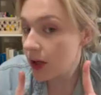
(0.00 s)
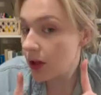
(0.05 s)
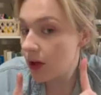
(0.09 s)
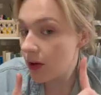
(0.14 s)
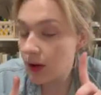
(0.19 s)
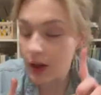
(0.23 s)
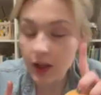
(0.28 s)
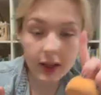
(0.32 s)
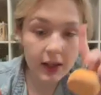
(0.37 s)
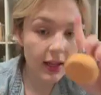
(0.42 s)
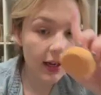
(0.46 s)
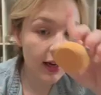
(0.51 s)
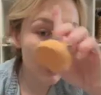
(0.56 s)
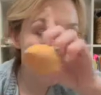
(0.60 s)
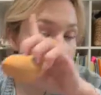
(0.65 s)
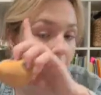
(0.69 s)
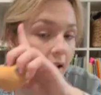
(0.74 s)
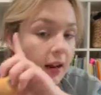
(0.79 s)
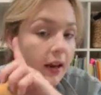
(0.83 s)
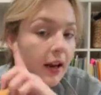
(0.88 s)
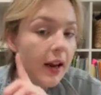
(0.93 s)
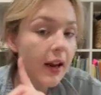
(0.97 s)
You can see I
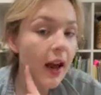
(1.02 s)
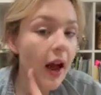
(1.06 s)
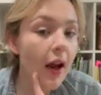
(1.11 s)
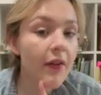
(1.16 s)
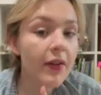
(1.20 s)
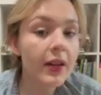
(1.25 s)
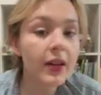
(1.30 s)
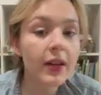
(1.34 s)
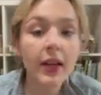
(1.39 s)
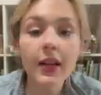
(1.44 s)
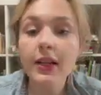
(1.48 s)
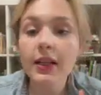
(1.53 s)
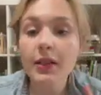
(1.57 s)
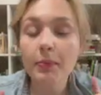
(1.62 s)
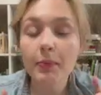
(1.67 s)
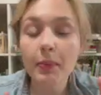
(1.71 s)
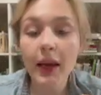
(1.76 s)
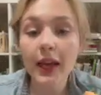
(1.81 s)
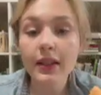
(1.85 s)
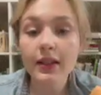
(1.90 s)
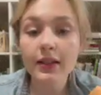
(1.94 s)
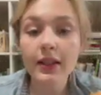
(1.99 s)
have a nice
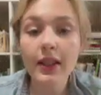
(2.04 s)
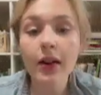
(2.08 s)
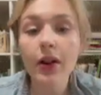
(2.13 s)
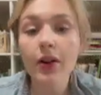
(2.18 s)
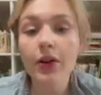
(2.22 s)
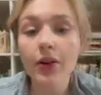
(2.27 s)
base layer.